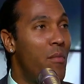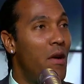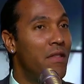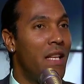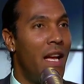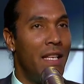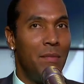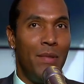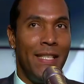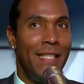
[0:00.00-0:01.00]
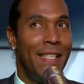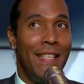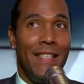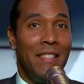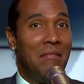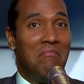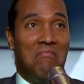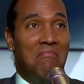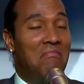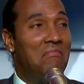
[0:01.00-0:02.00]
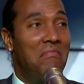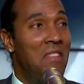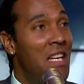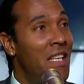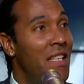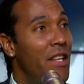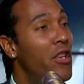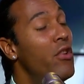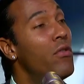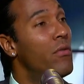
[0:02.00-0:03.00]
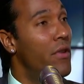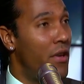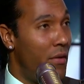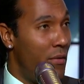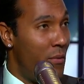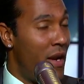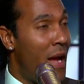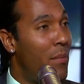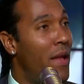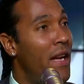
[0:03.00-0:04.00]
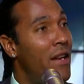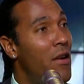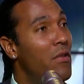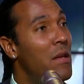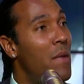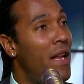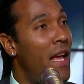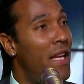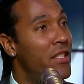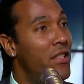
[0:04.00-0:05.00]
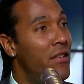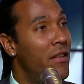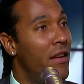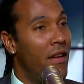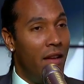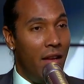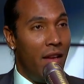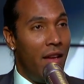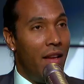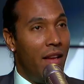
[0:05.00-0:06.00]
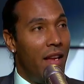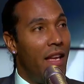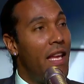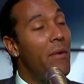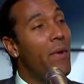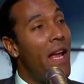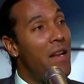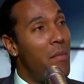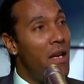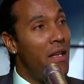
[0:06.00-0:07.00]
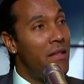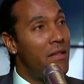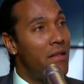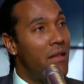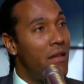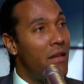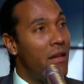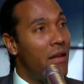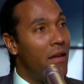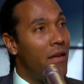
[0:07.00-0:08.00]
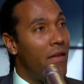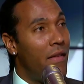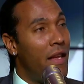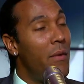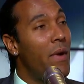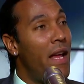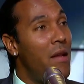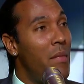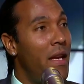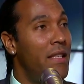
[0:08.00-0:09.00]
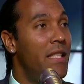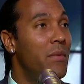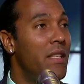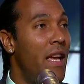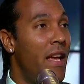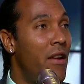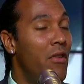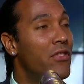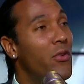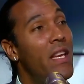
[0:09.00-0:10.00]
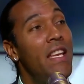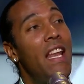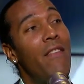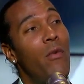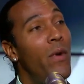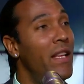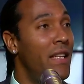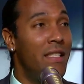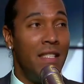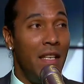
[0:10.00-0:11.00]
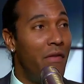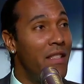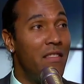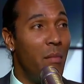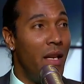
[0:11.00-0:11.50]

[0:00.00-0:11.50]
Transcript: with both sides, but none. Hugh, when I played in Oakland my last year. You liked Hugh. He ran the meetings. Oh, boy. He ran the meetings. He was a head coach, so he never went in the defensive